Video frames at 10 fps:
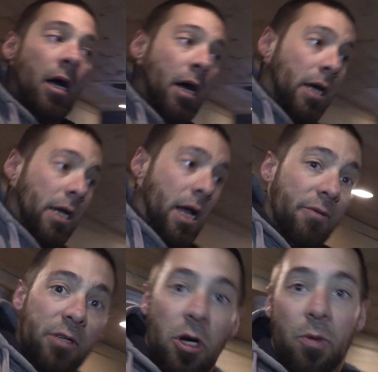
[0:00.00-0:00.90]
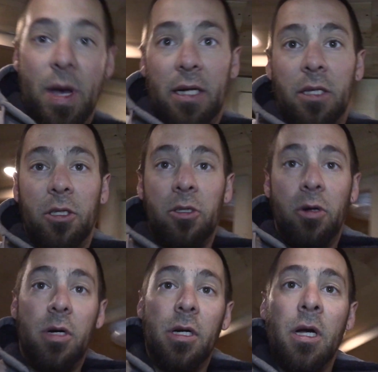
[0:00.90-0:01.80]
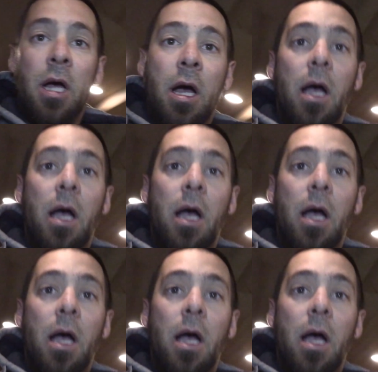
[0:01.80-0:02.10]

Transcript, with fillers: I have to go back to the store,